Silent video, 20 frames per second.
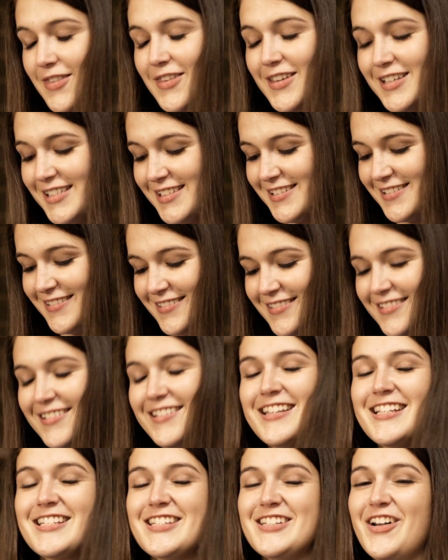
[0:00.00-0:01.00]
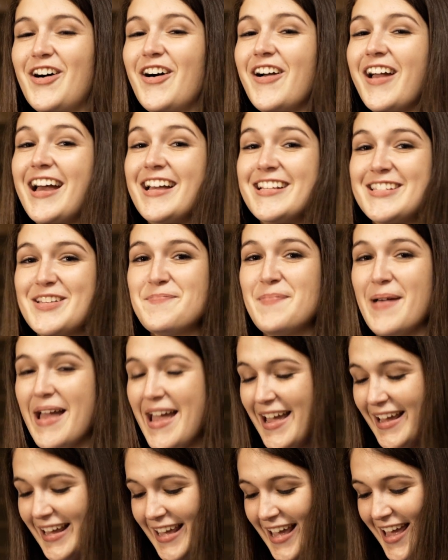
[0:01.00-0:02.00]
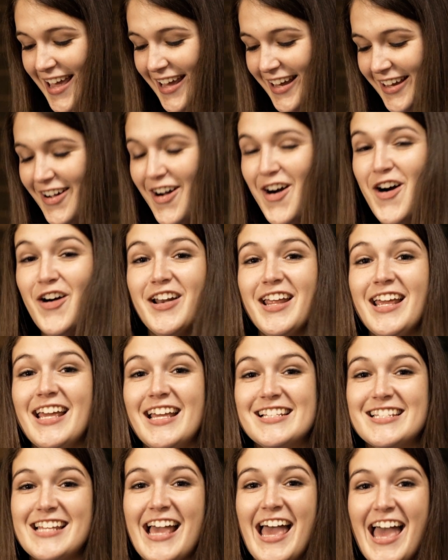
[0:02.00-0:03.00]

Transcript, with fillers: This, this dog has a pancake on his